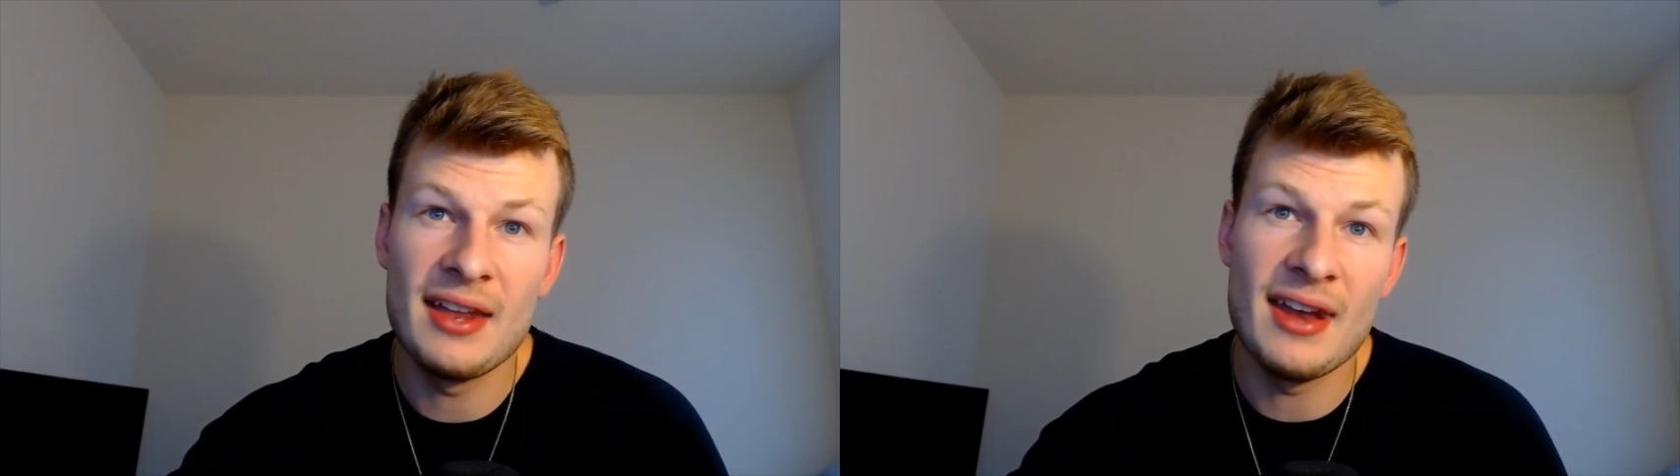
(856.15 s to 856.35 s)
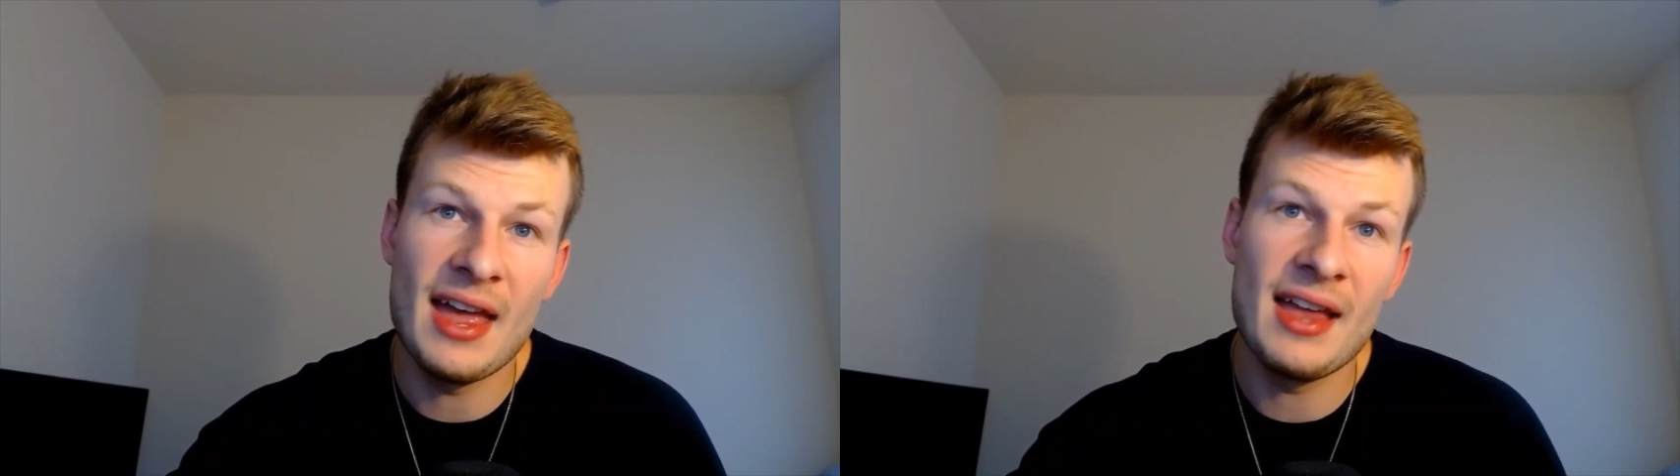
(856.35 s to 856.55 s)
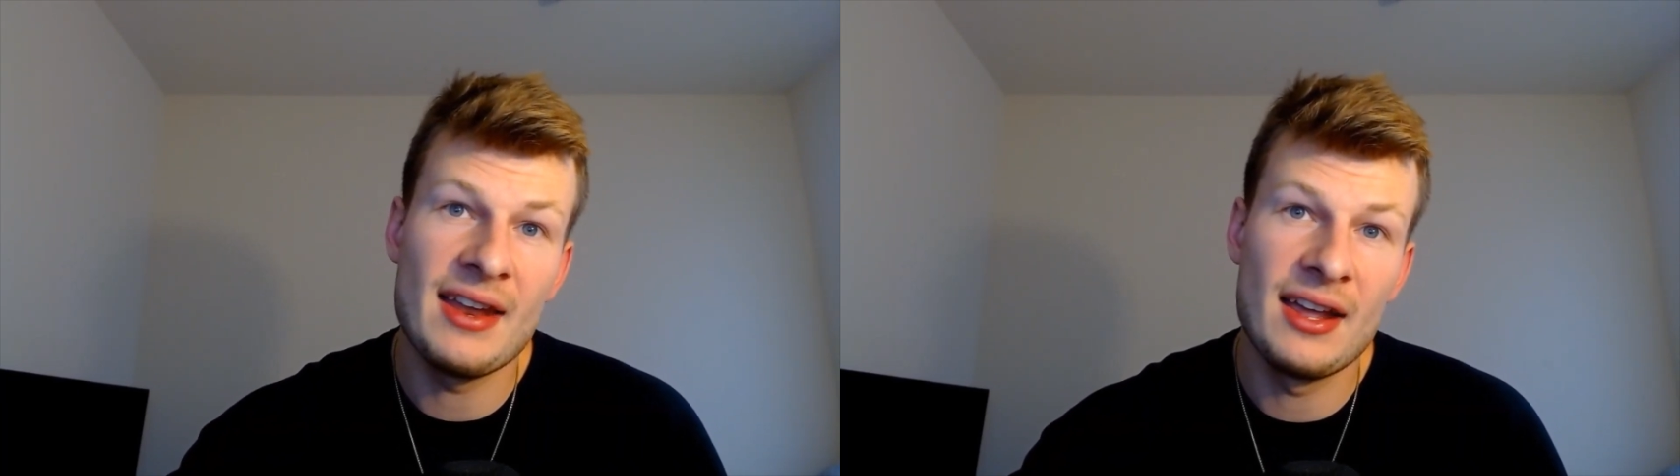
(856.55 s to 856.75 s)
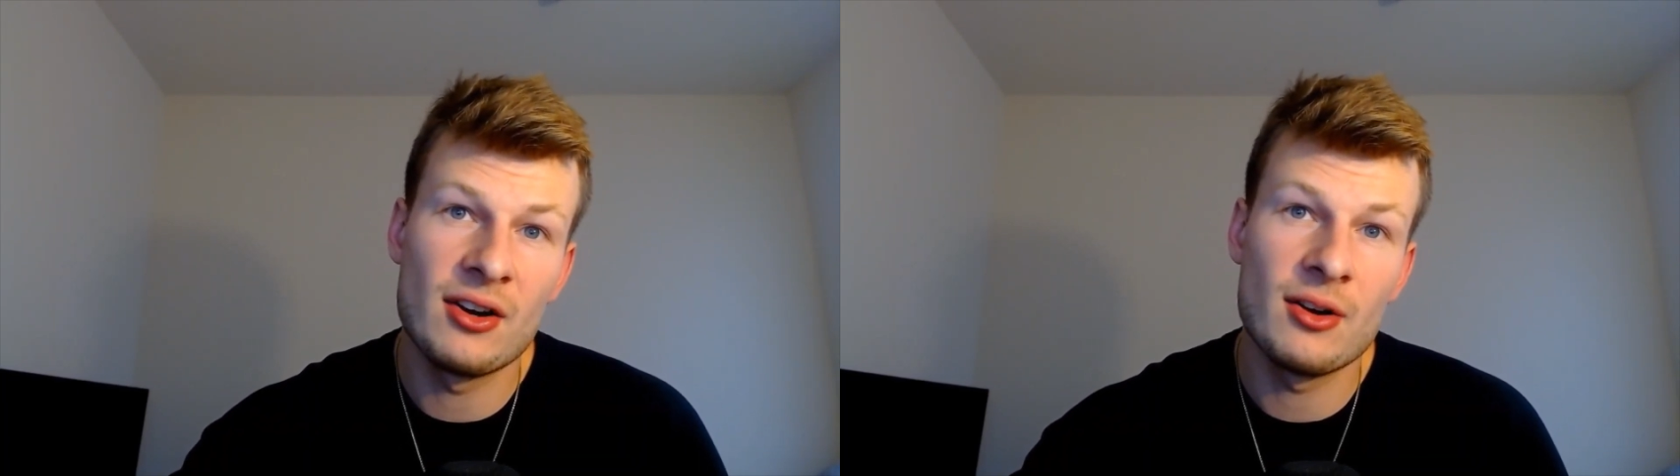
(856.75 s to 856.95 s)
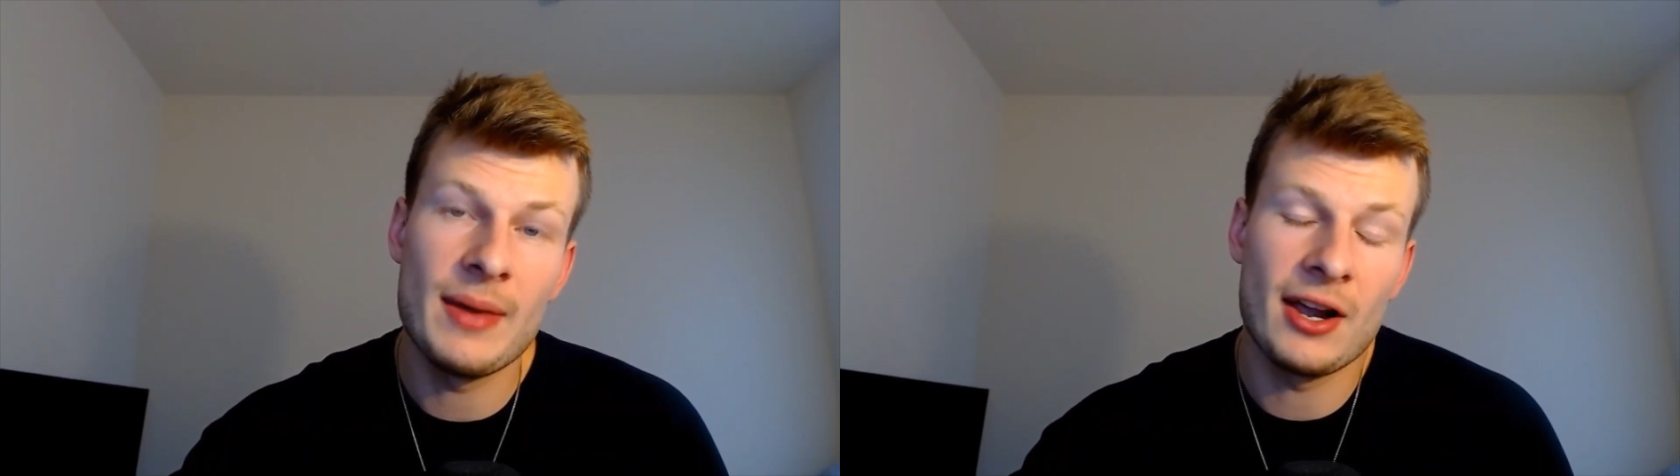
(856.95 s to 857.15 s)
and Ed
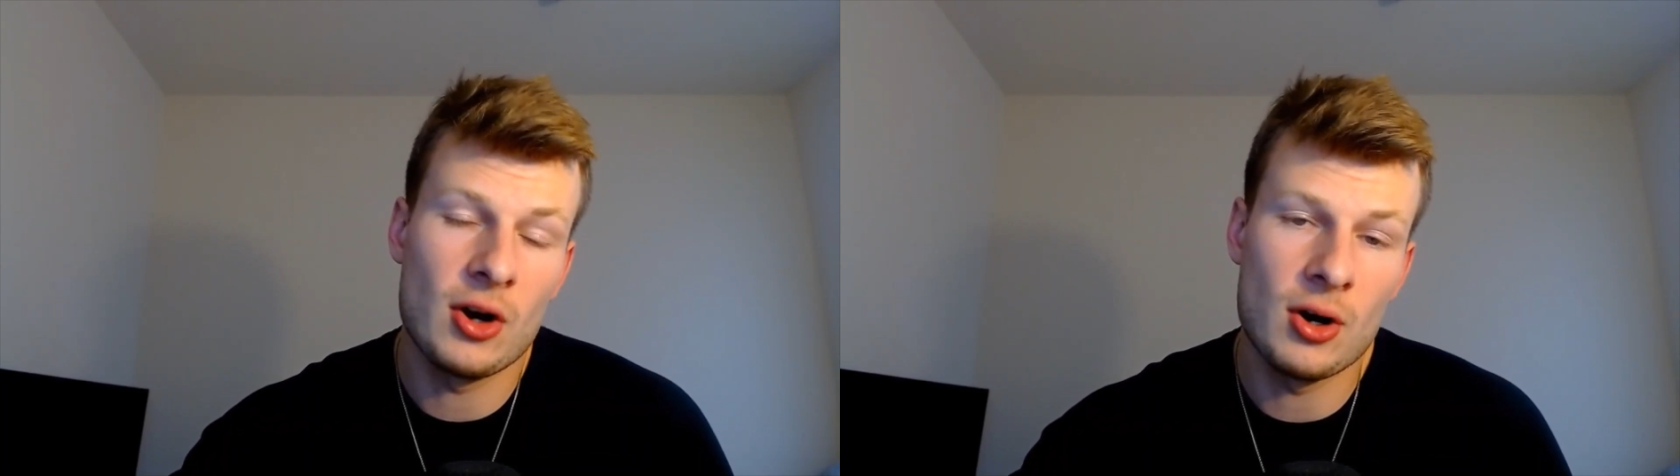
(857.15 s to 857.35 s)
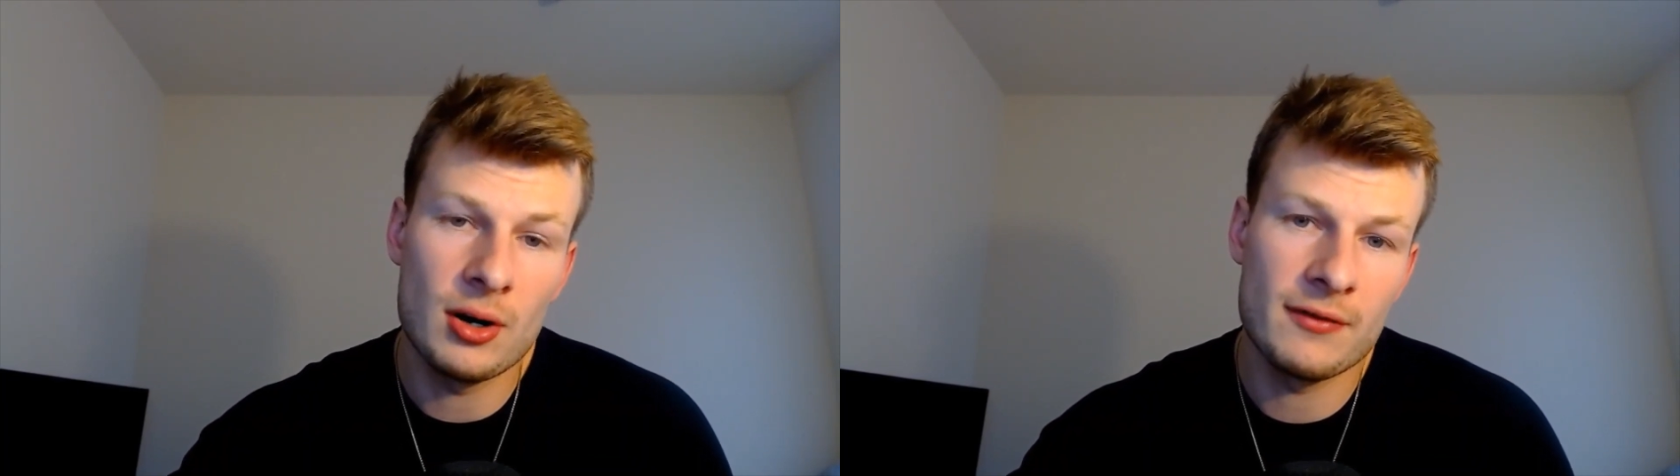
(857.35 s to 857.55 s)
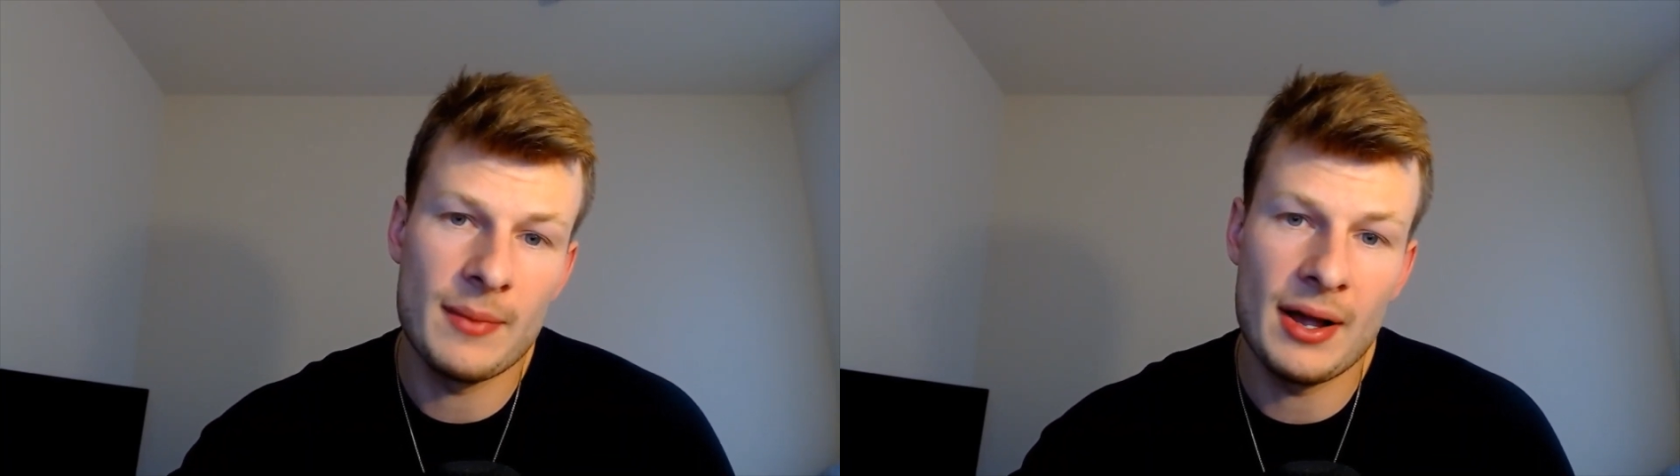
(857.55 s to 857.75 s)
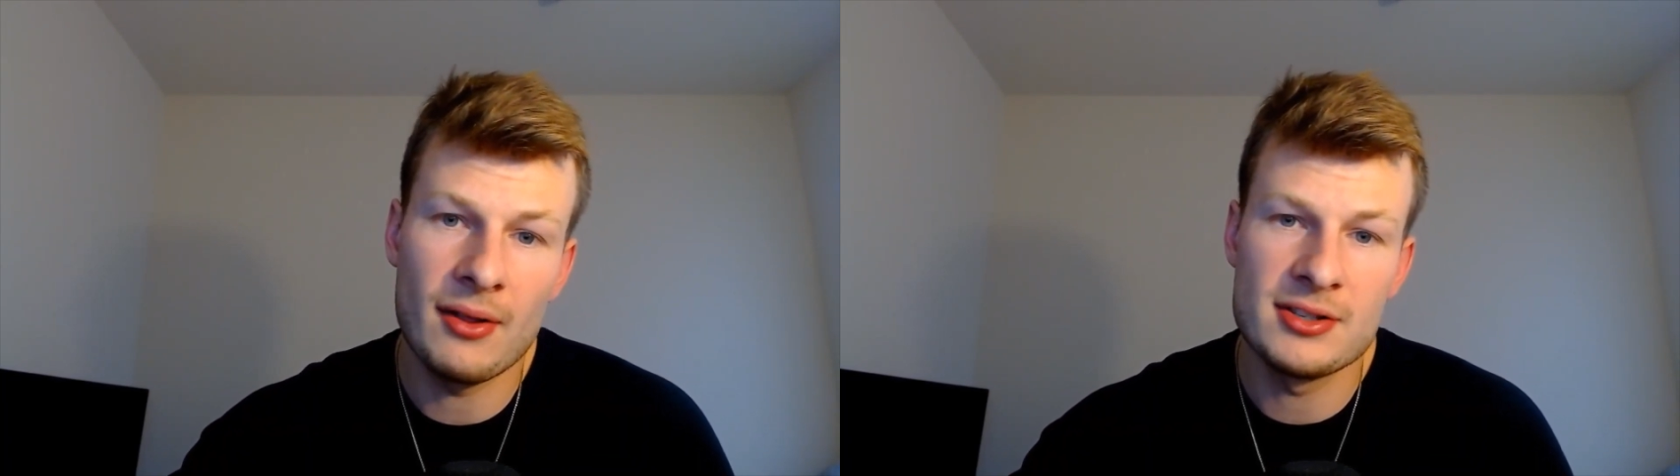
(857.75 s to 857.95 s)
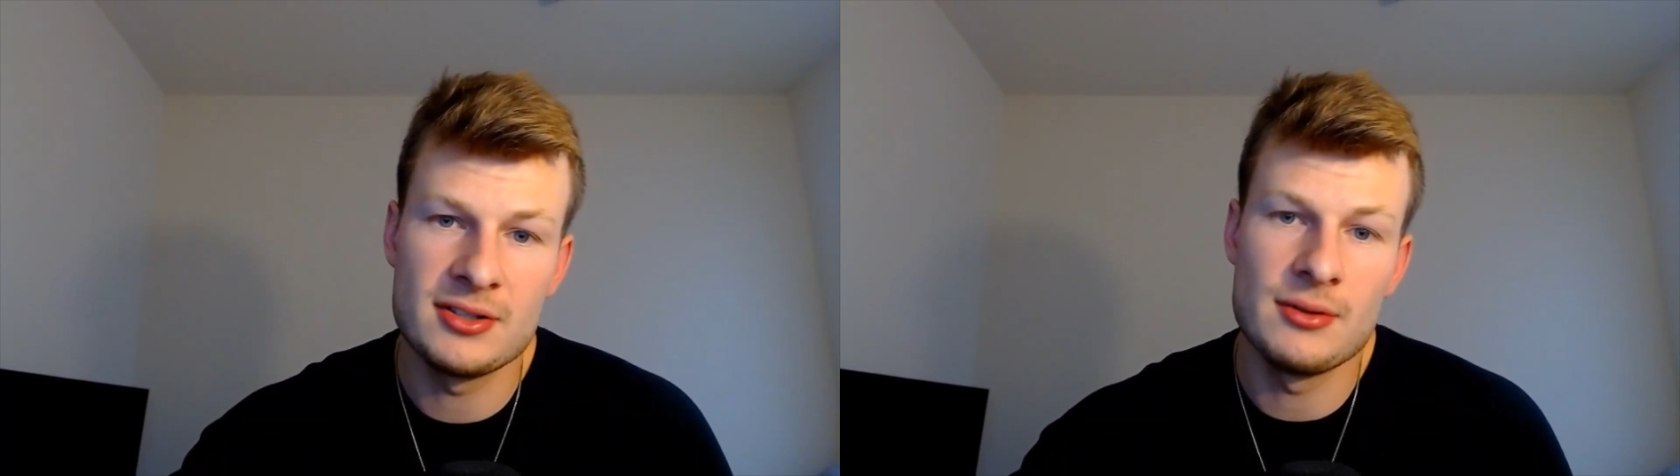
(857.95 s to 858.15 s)
Ingram at guard from
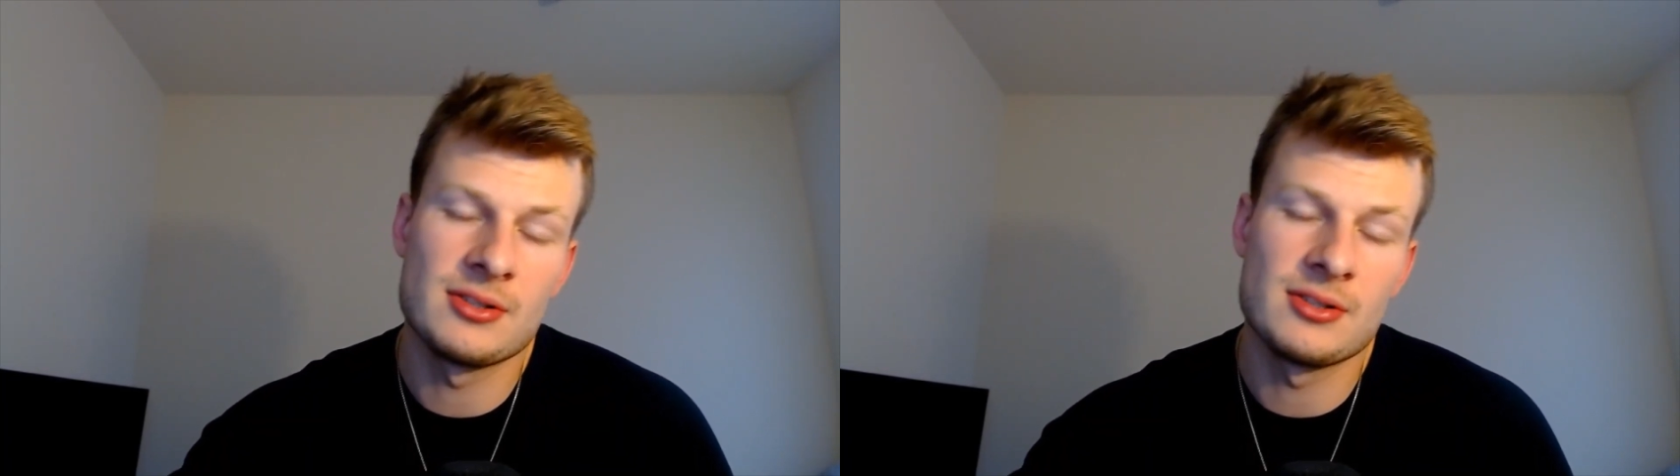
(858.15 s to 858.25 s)
LSU.